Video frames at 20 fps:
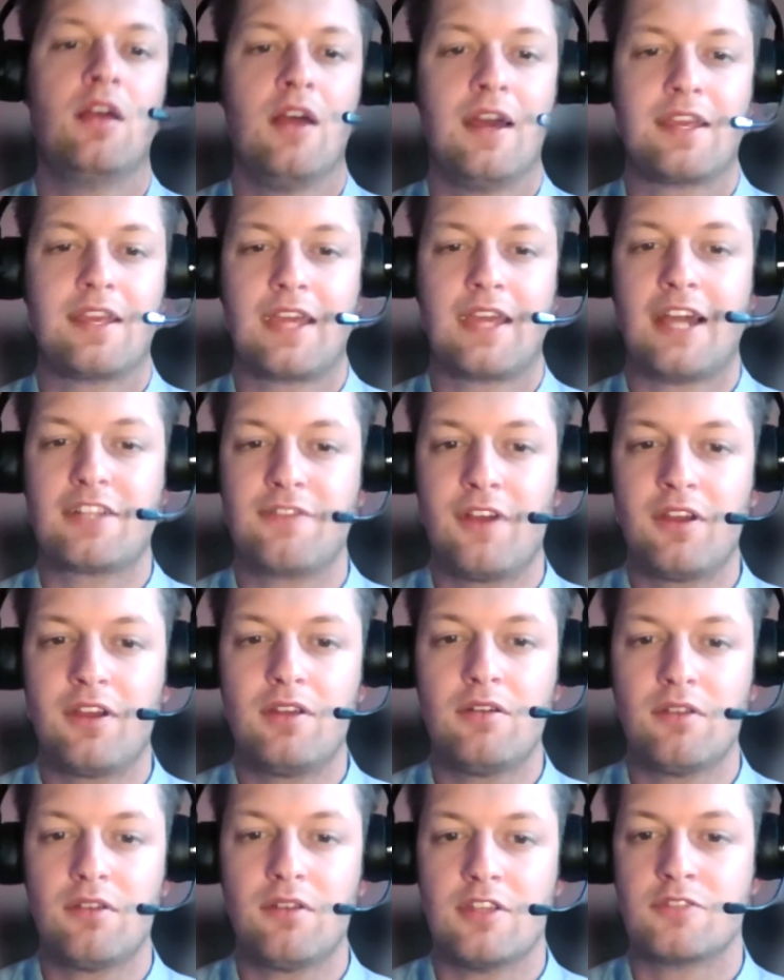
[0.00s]
Cash
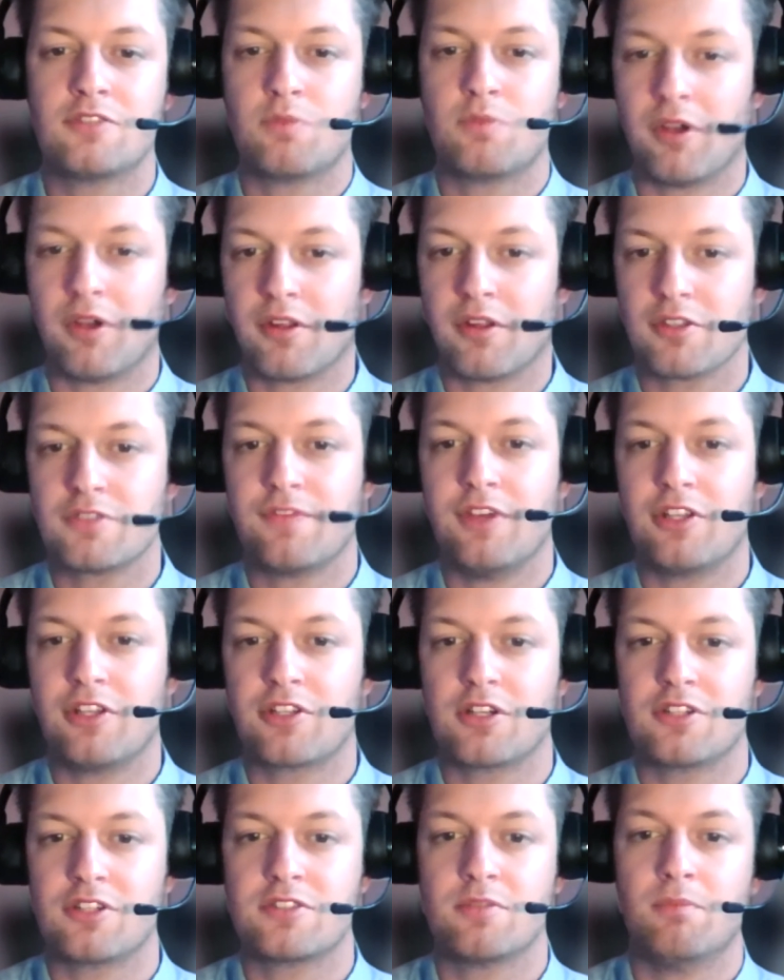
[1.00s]
value is one of those
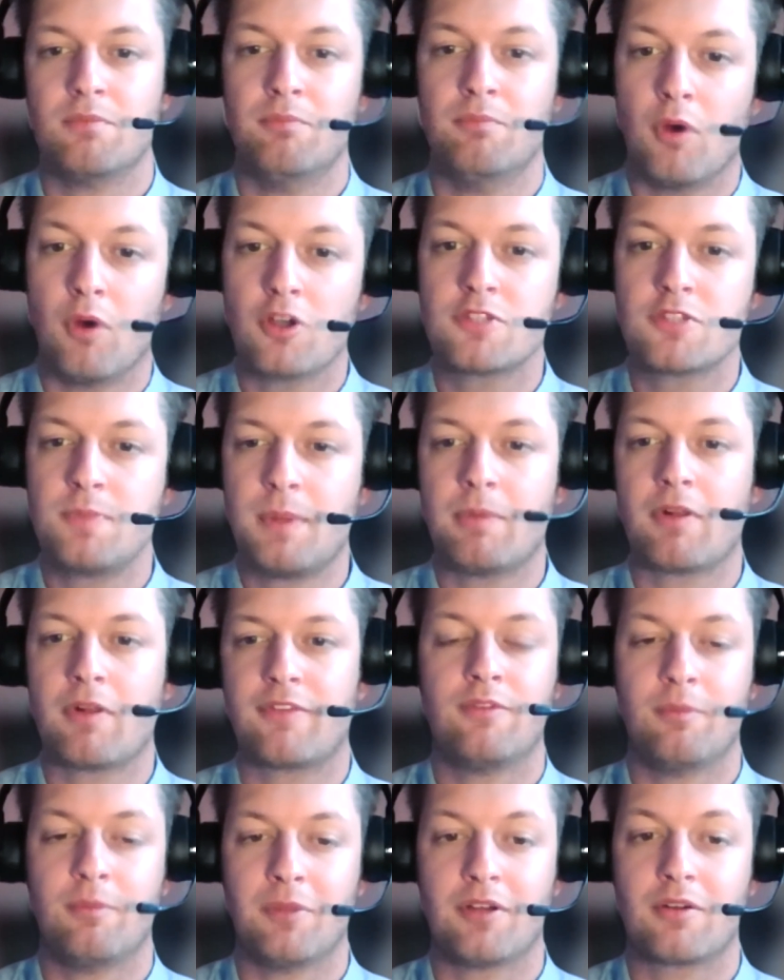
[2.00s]
features most people are
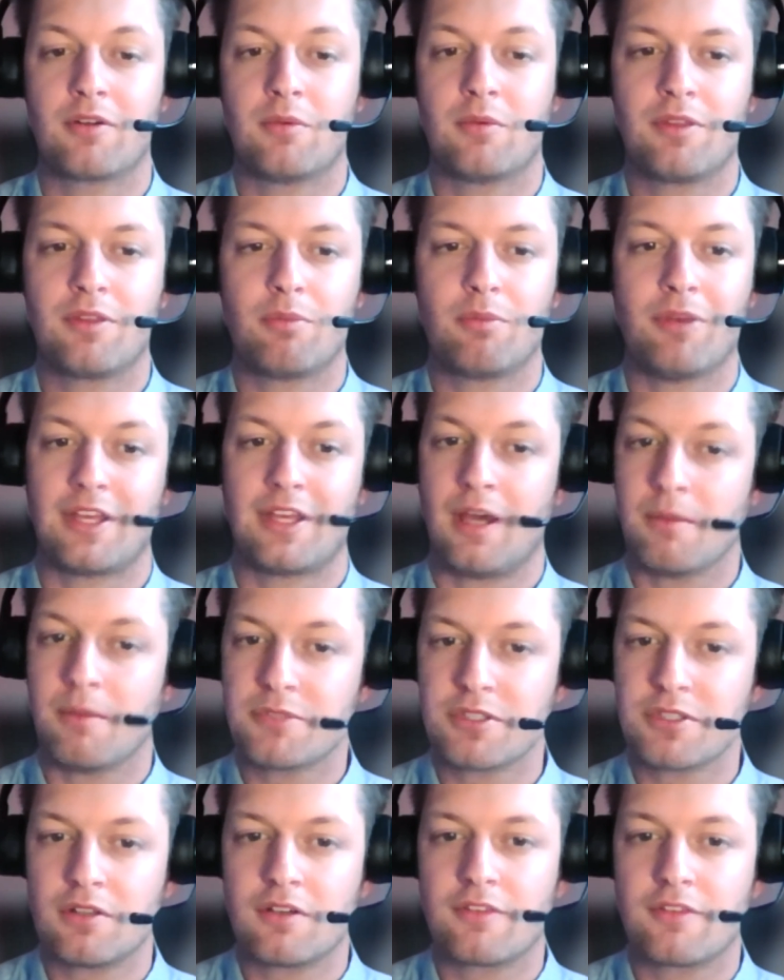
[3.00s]
familiar with when it comes
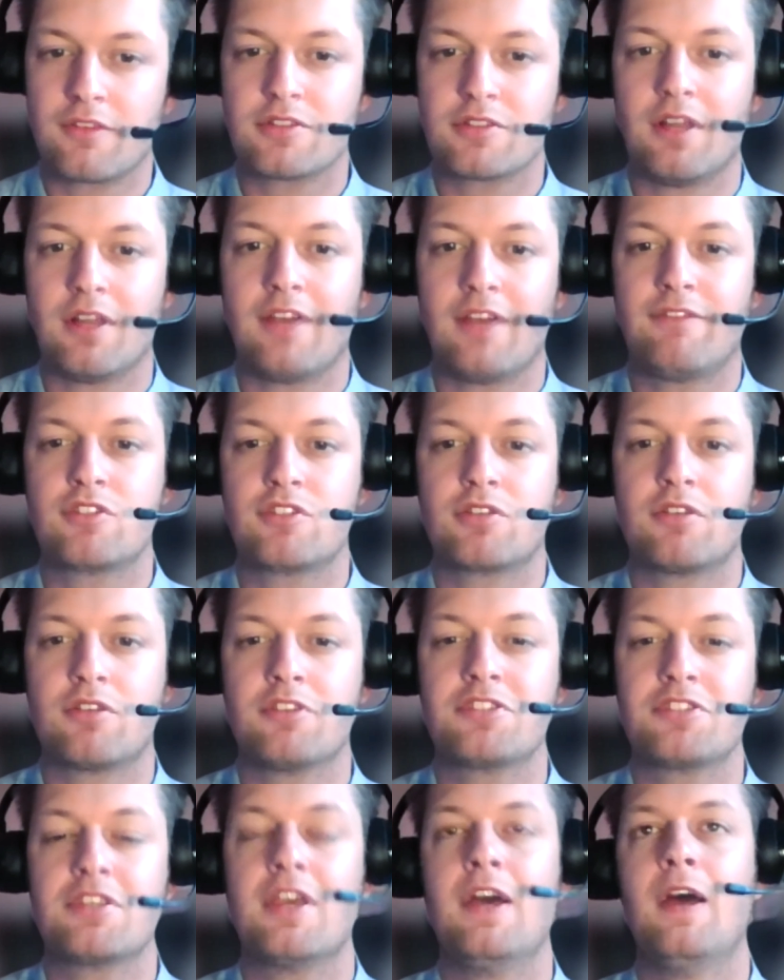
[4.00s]
to universal life
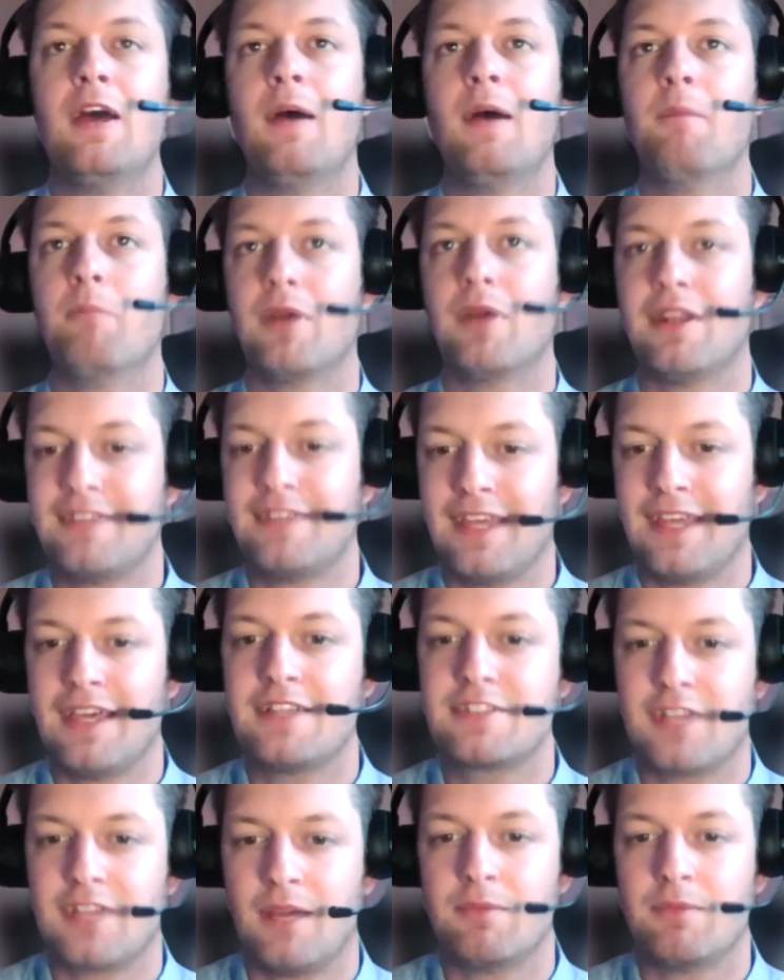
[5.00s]
insurance, but it takes
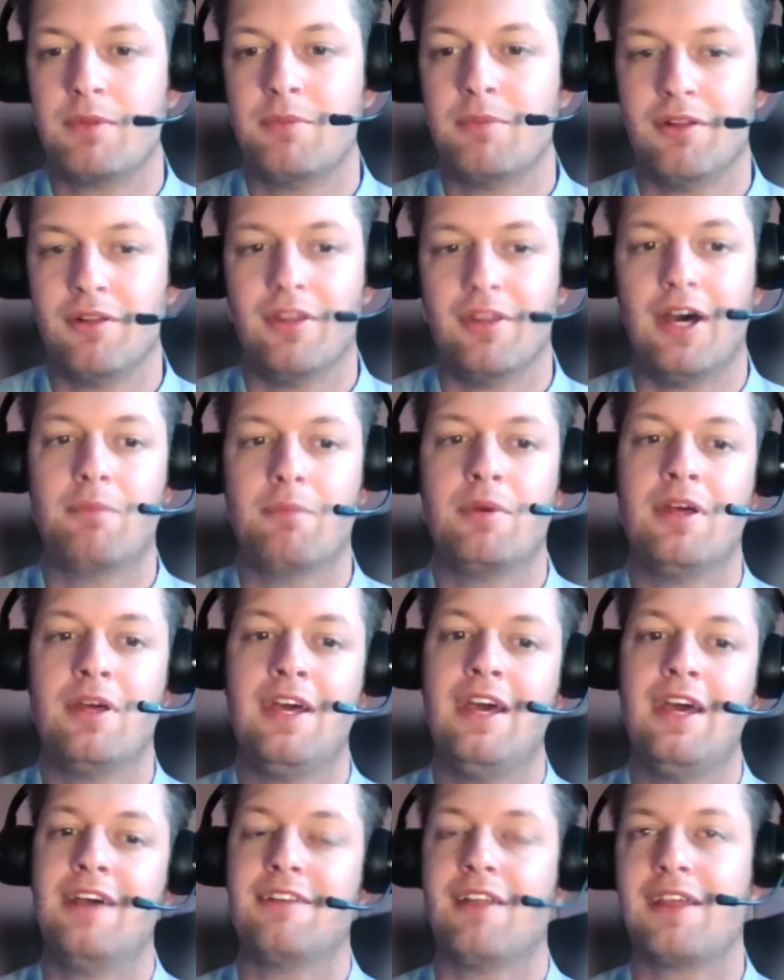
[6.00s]
time to build up,
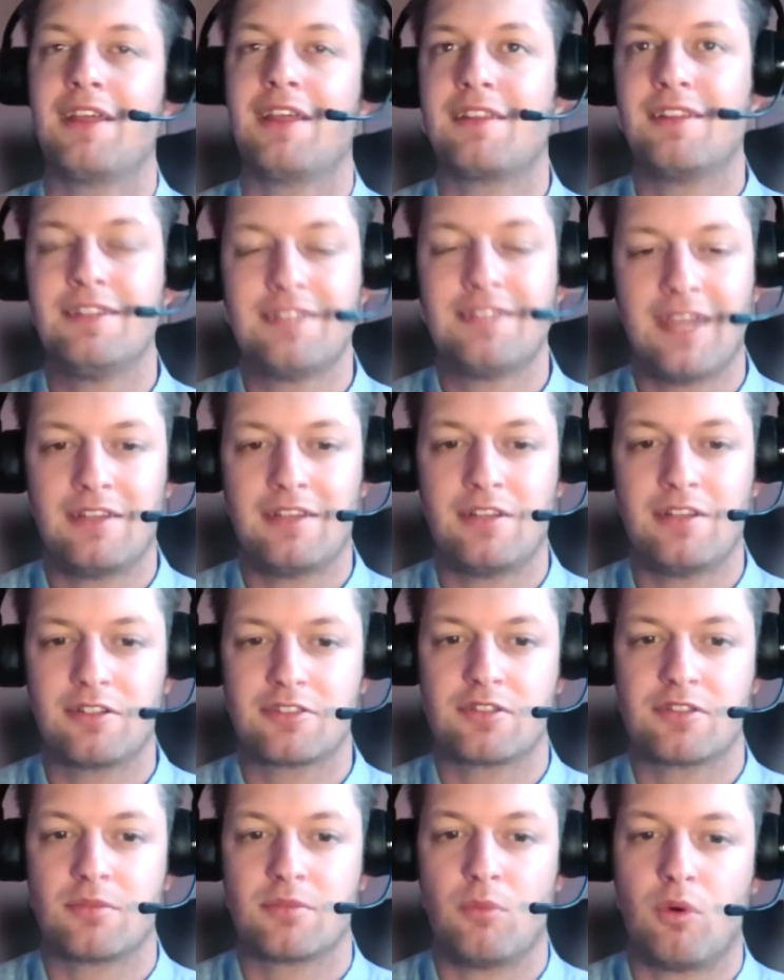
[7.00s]
likely 10 years
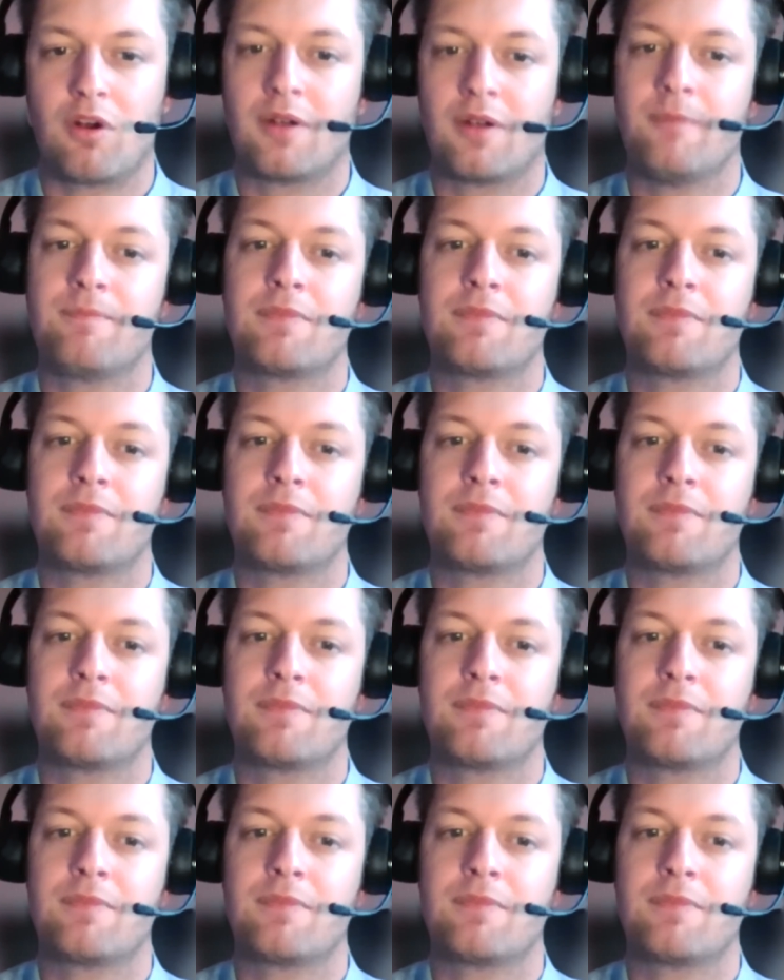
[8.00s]
or more.